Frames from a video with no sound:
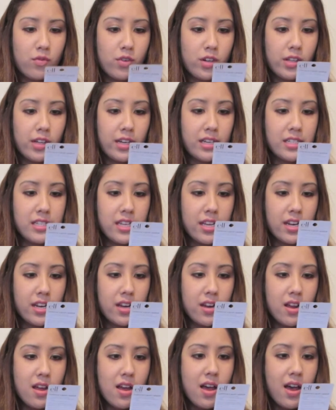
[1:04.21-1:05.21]
really
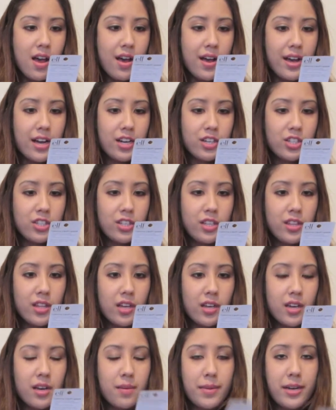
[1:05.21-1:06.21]
excited. I actually
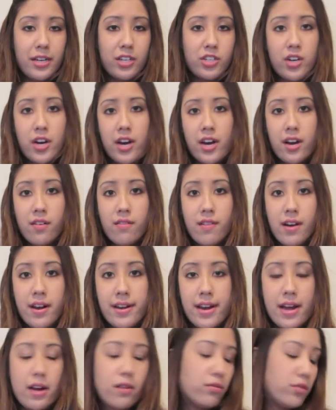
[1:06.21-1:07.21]
think I might try it
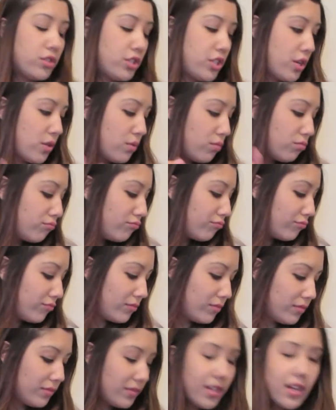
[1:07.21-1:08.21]
right now. So
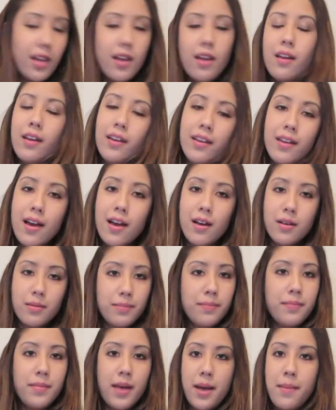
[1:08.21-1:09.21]
yeah,
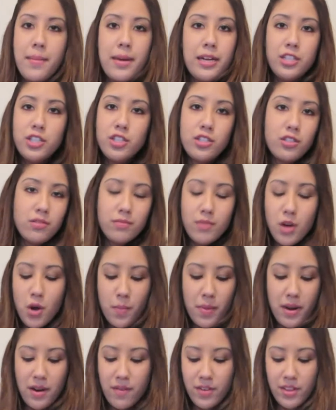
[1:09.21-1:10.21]
I might just
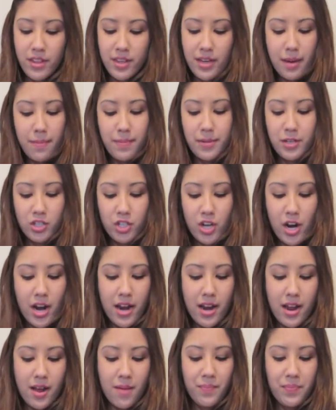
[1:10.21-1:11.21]
open everything up and try
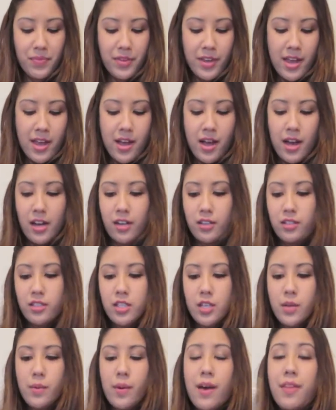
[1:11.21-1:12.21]
it. I
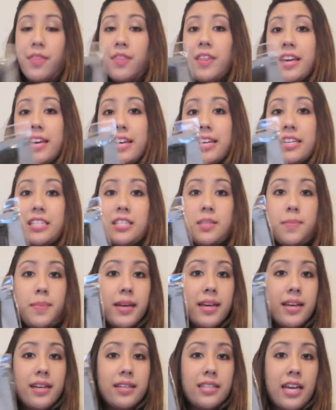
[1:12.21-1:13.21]
also got these
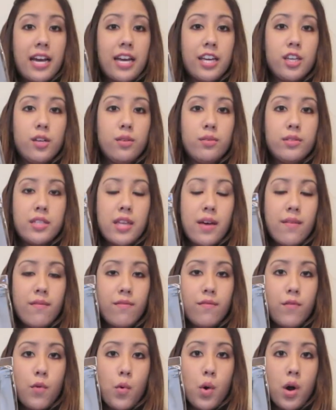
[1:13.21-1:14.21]
because I use
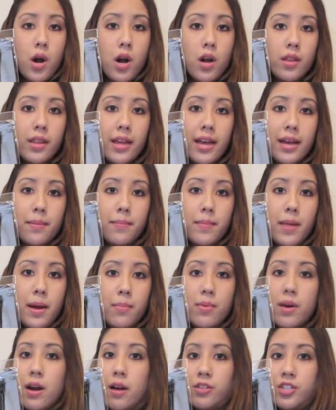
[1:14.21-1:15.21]
them for like my
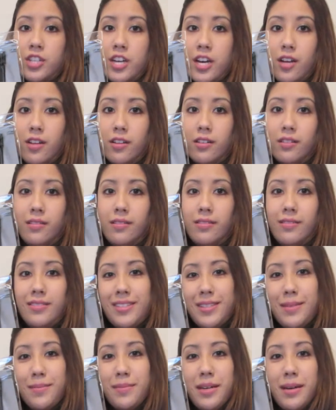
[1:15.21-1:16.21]
brow gel.
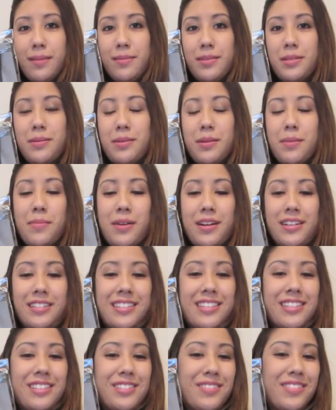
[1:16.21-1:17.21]
Sometimes the brush
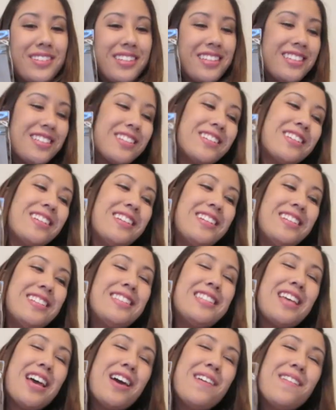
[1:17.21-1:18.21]
gets really dirty,
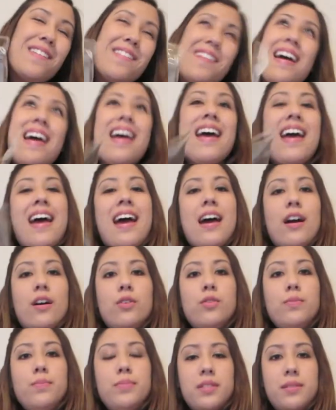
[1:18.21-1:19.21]
so
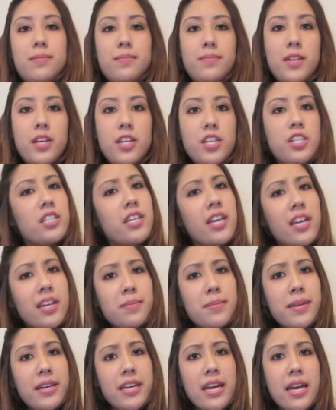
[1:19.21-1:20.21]
oops, I just
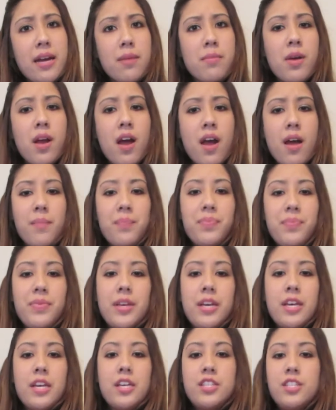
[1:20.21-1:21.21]
kicked my camera.
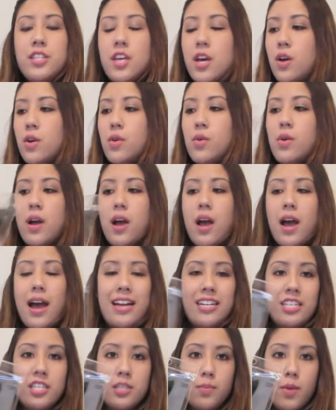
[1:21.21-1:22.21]
So
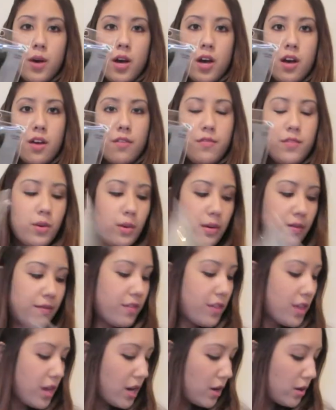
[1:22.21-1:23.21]
I just bought a few of
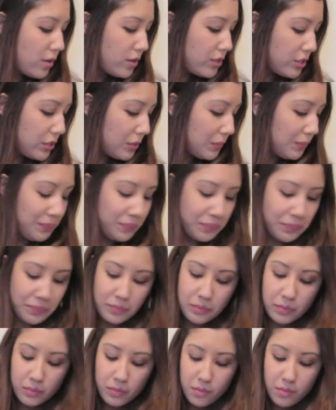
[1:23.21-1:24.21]
those.
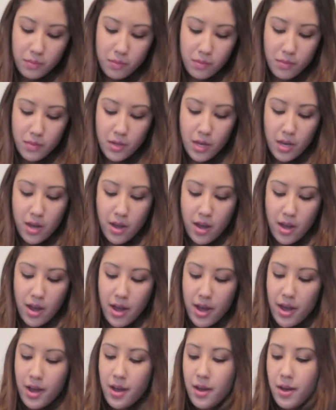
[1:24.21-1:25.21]

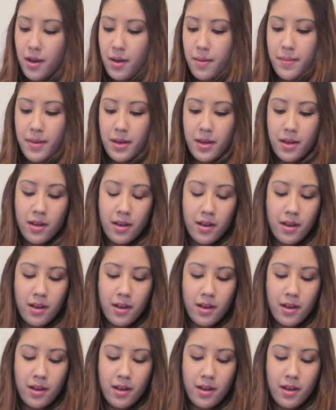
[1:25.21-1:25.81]
Um,